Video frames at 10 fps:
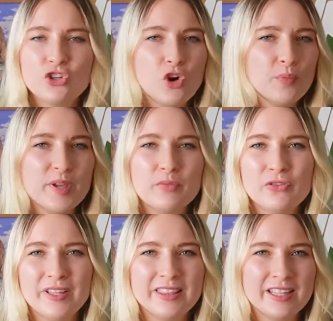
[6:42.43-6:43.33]
don't be
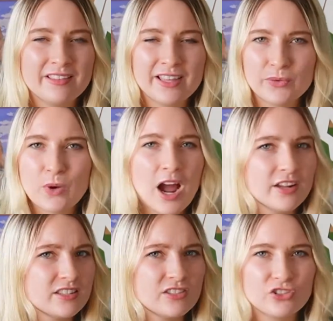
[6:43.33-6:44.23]
moving things like
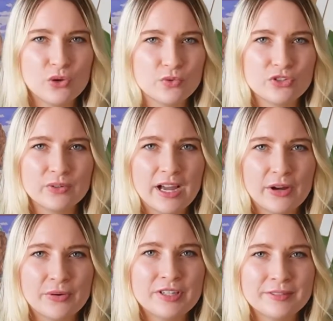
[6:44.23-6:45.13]
rocks and stones
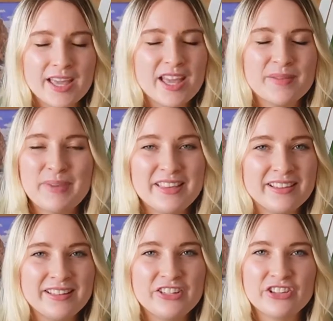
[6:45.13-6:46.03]
around.
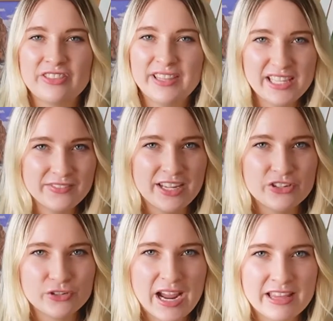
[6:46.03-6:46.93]
Basically just leave
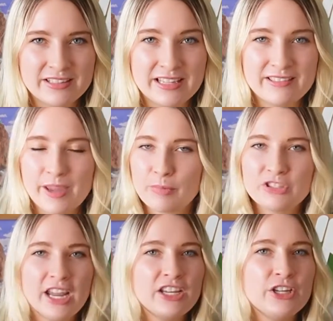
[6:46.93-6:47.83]
nature as it is and
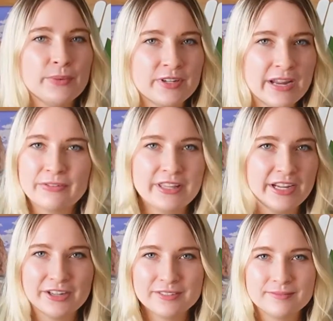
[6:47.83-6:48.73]
pretend you were never
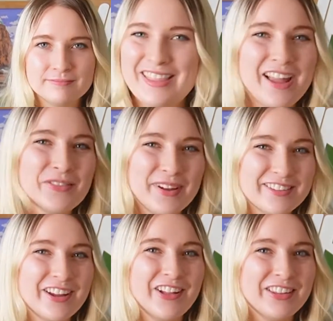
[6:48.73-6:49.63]
there. That's why it's
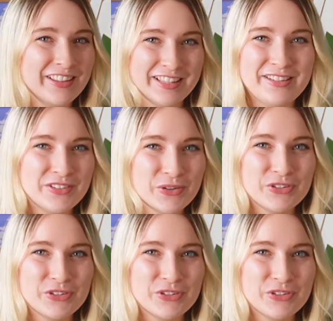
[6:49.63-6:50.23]
called Leave No